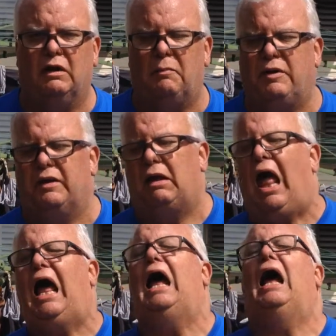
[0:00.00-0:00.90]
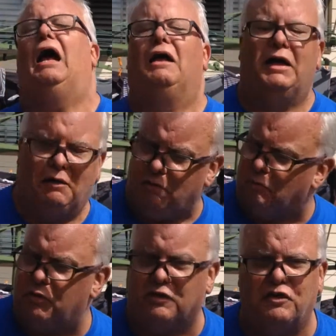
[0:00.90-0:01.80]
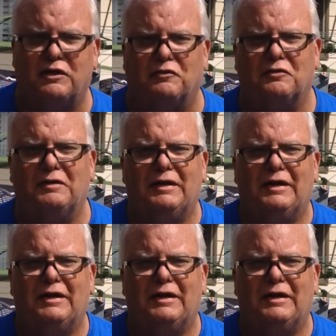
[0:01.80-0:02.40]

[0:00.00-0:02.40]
I mean, in with their chickens.